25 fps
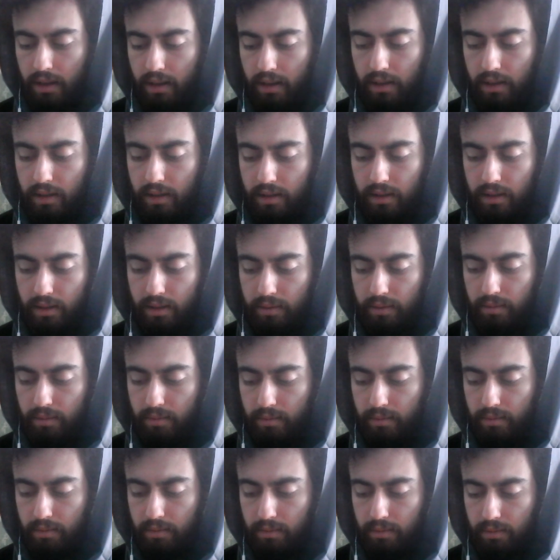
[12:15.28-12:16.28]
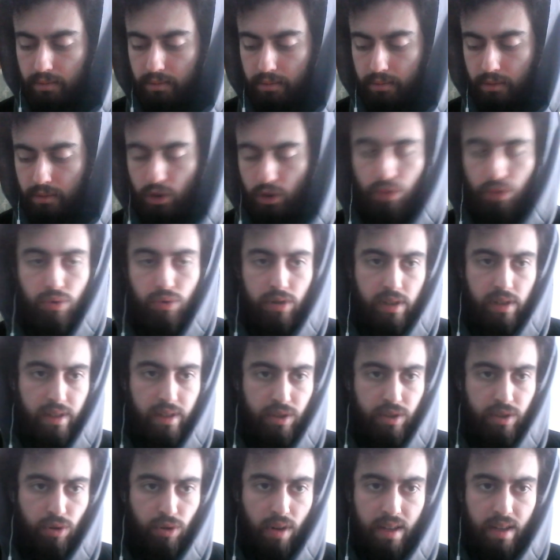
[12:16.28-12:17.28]
is loosely
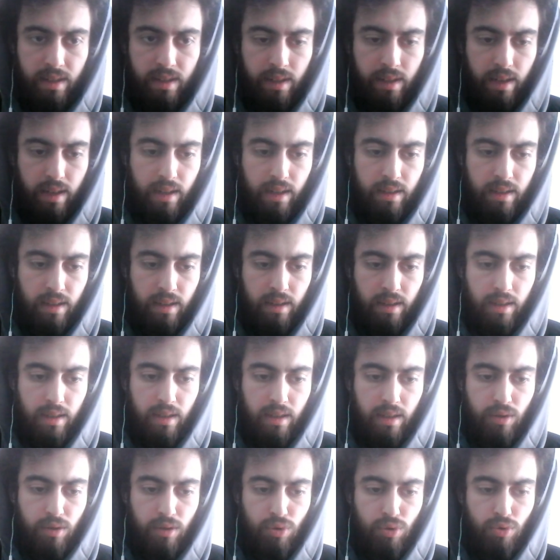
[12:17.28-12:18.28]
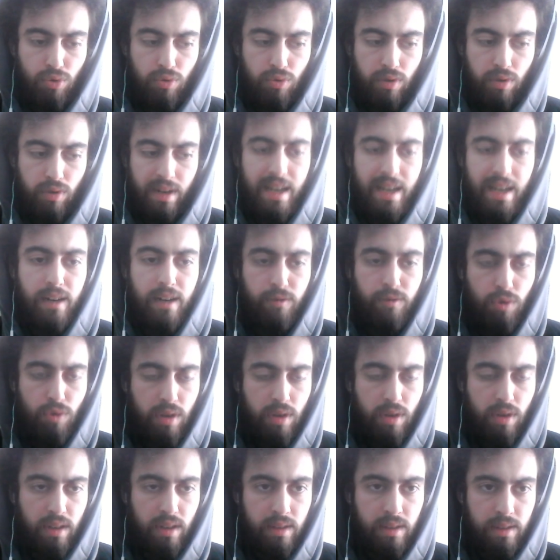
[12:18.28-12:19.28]
translated into
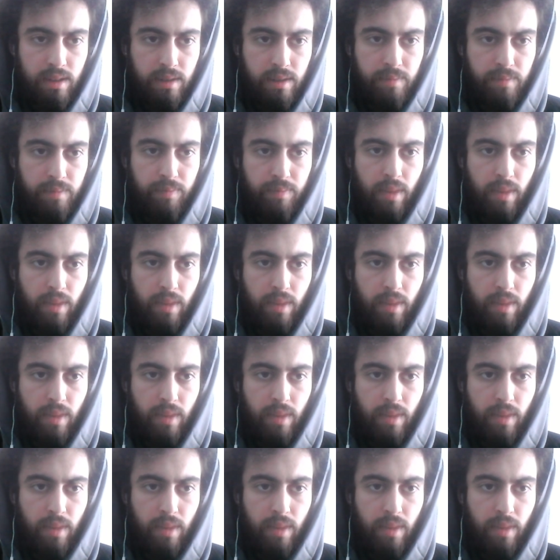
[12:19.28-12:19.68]
clairvoyance.